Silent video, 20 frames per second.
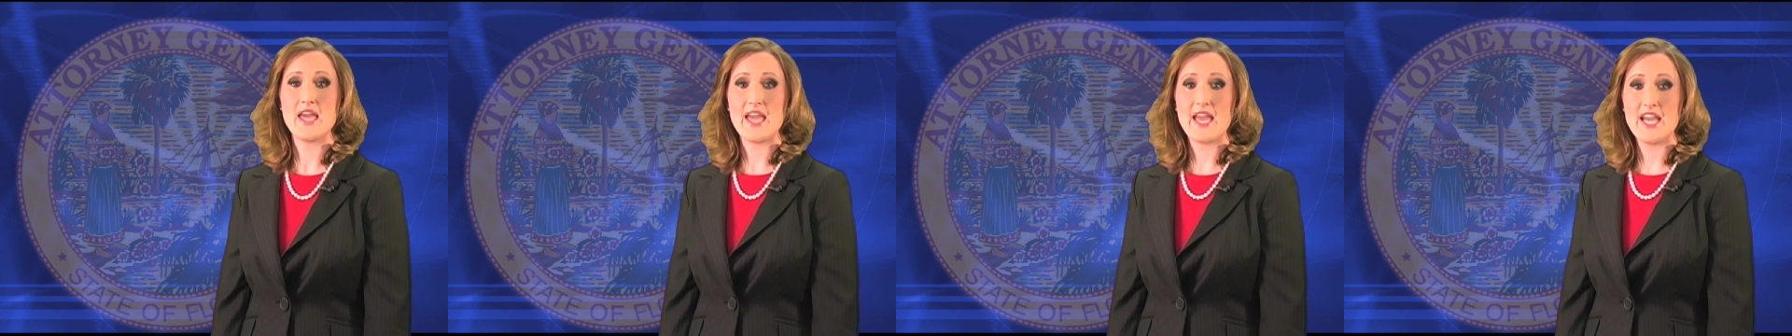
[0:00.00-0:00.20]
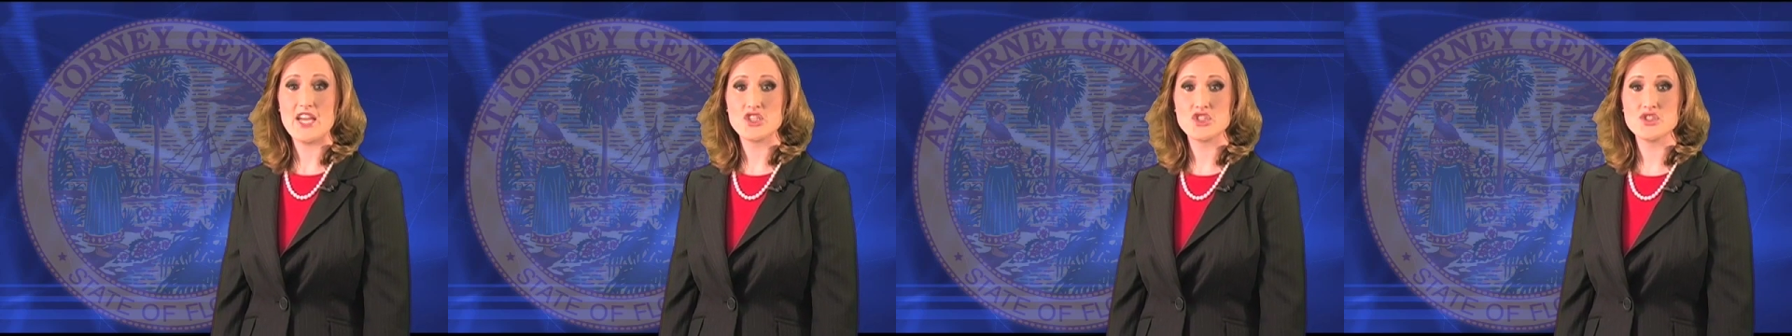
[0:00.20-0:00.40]

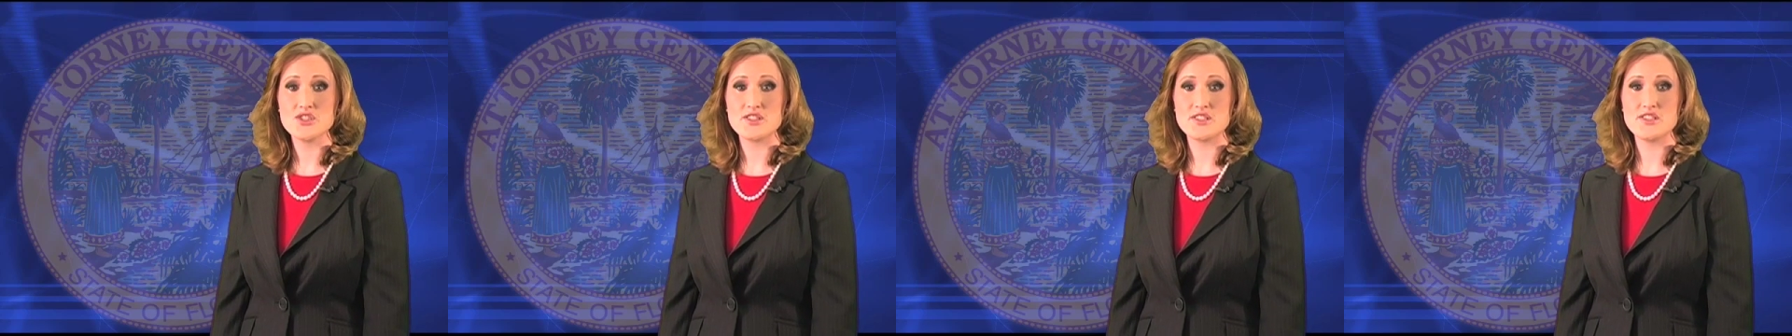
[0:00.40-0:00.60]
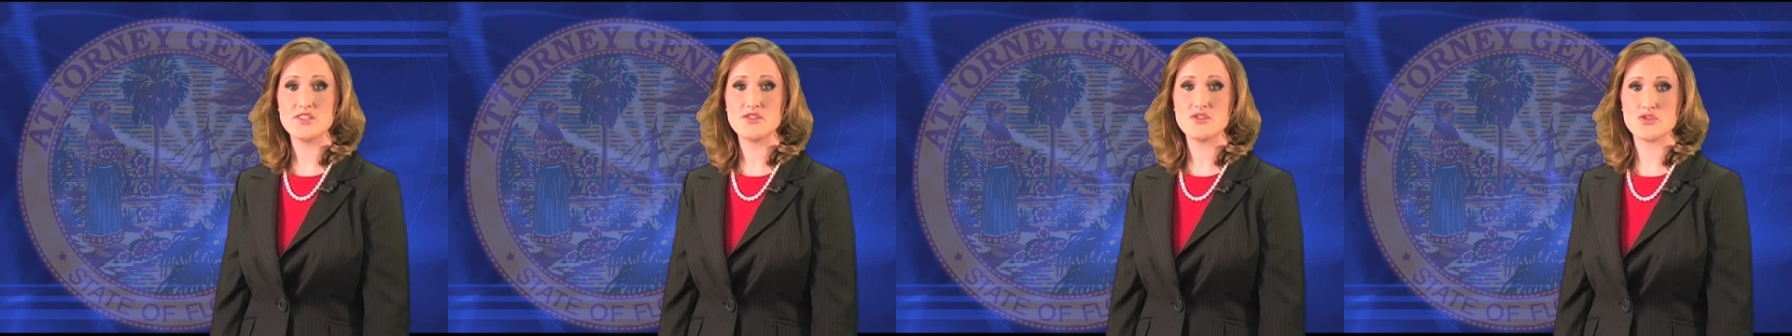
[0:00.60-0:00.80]

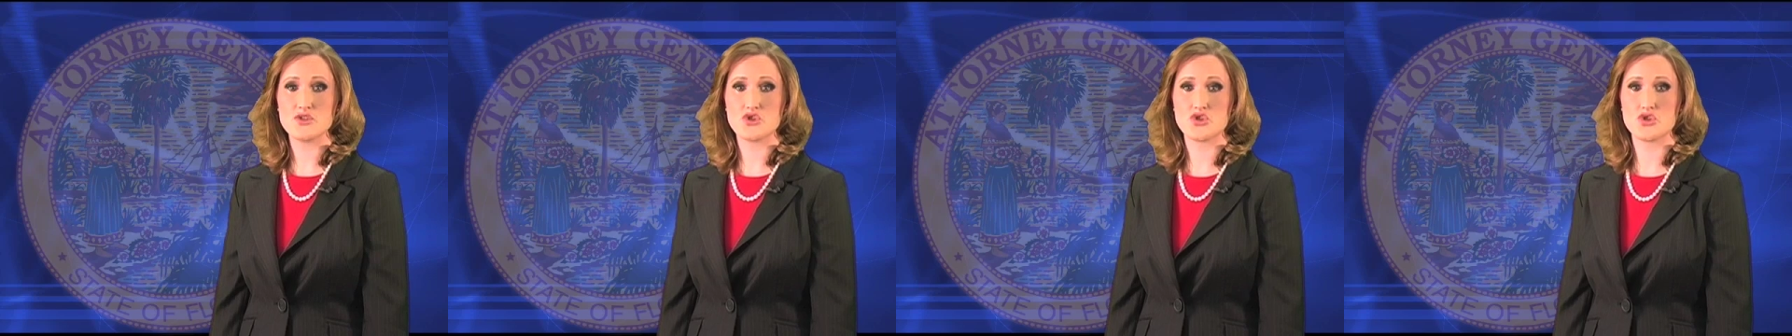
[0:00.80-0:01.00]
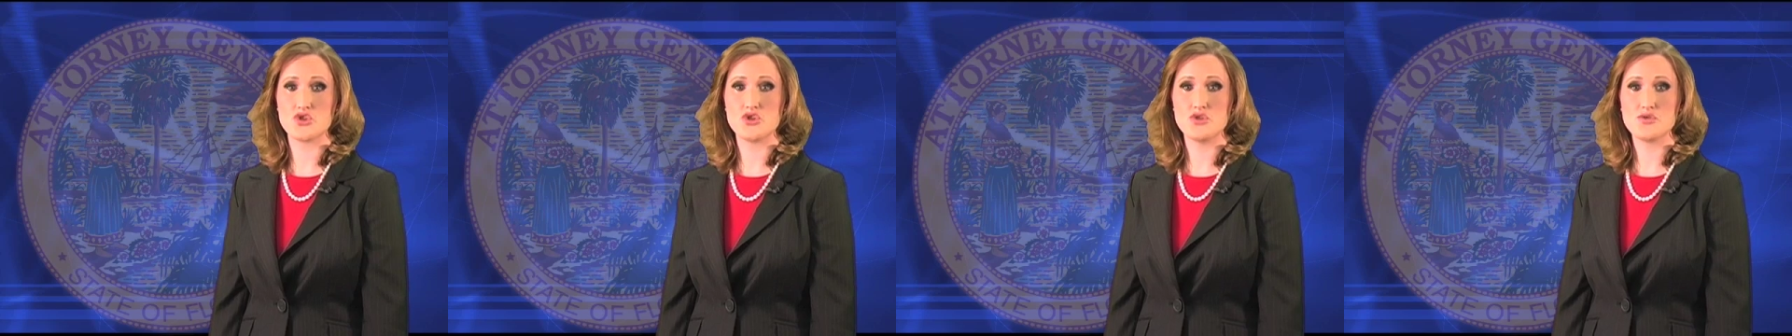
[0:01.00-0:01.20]
agencies
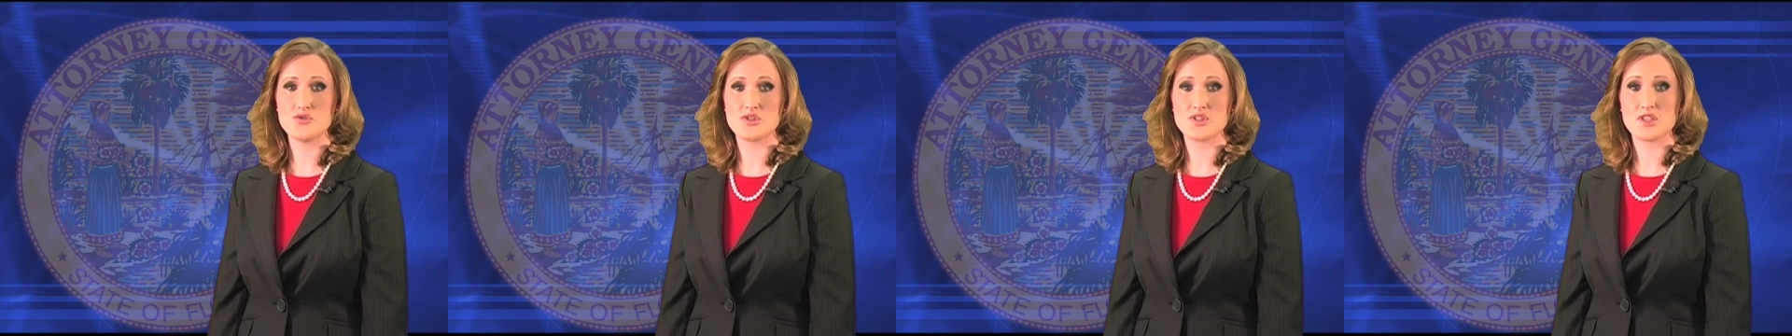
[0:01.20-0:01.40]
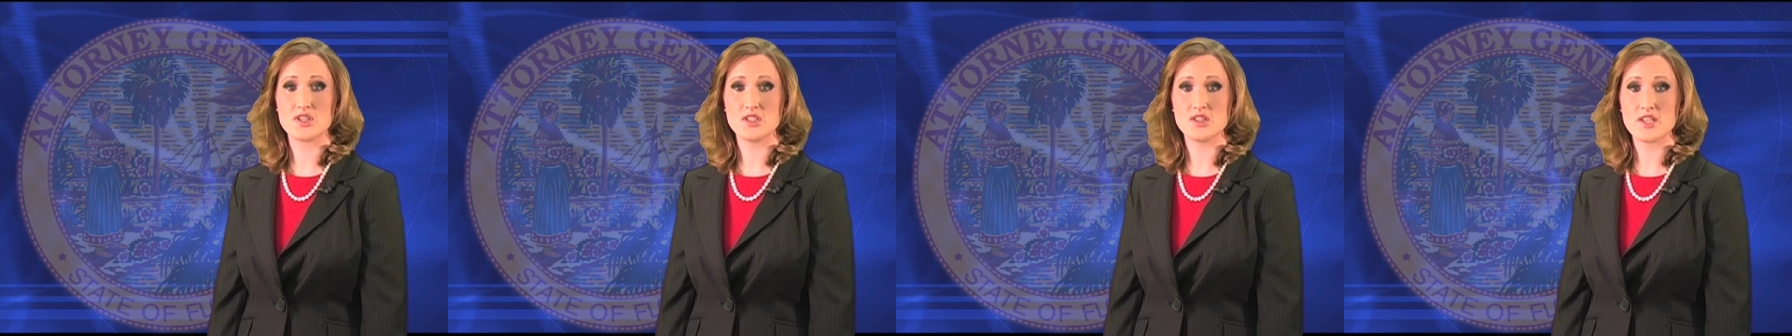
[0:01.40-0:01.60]
should use
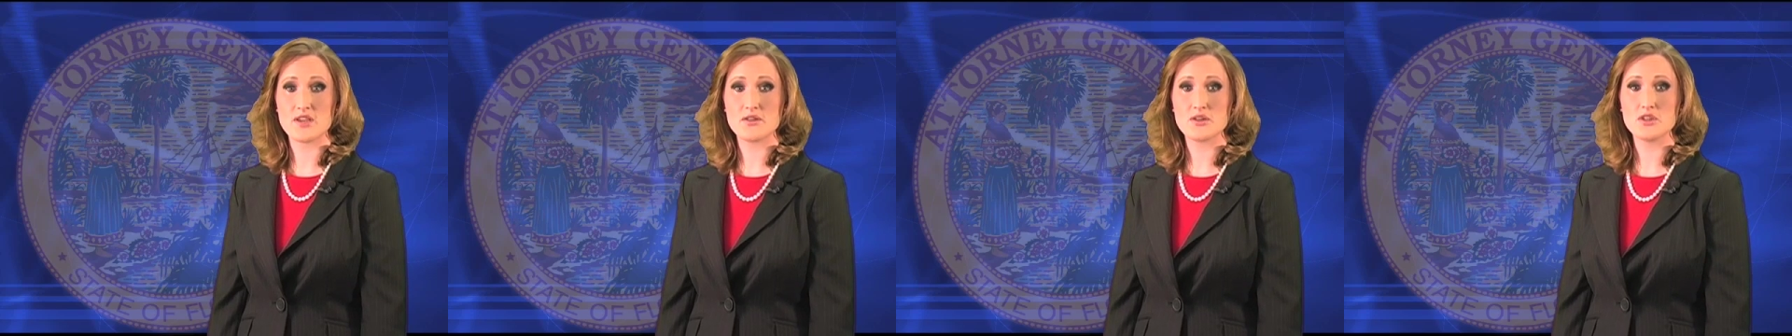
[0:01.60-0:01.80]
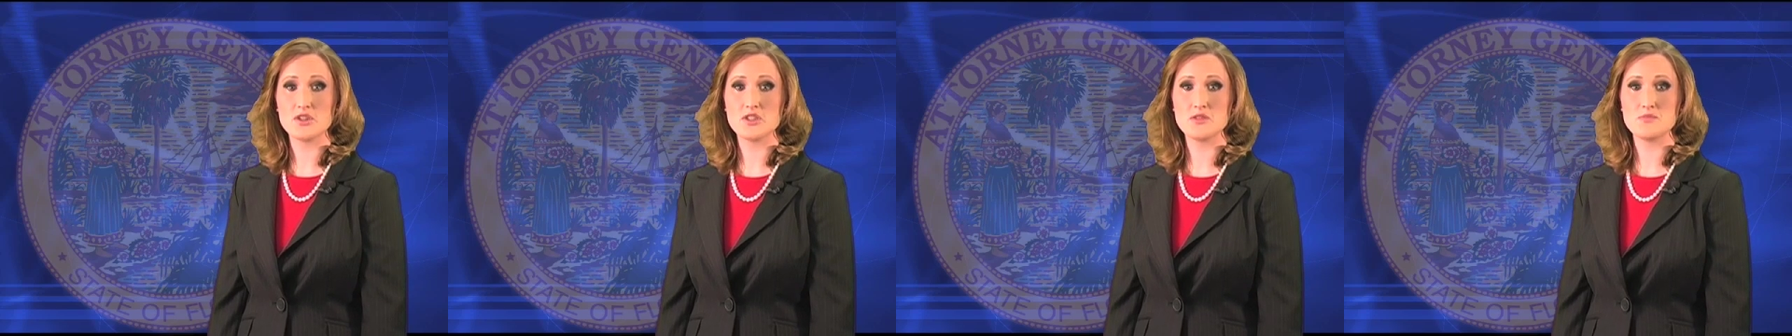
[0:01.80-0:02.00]
the clerical